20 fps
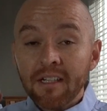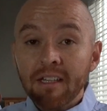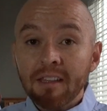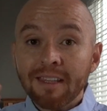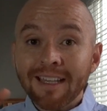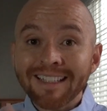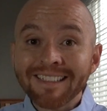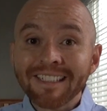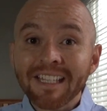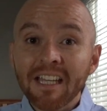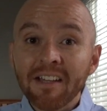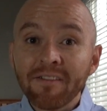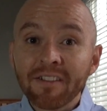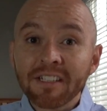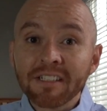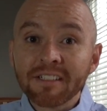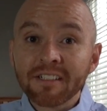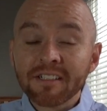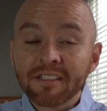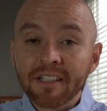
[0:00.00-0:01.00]
that's
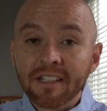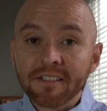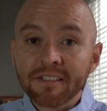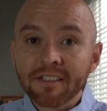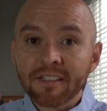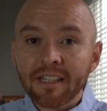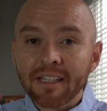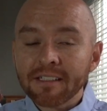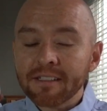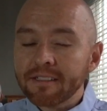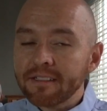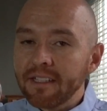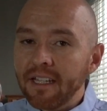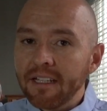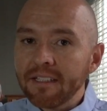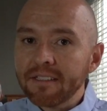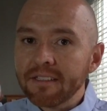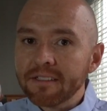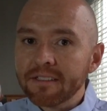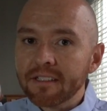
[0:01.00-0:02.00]
evidence suggesting that it's
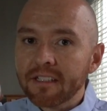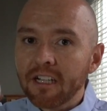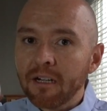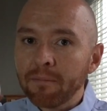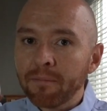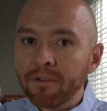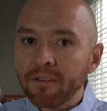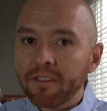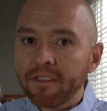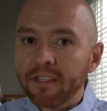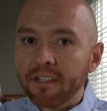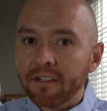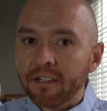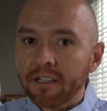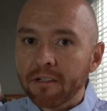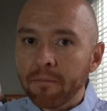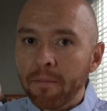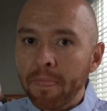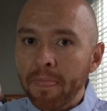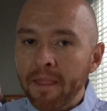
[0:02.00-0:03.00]
not just a cupboard
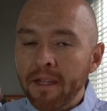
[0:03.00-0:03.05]
theory.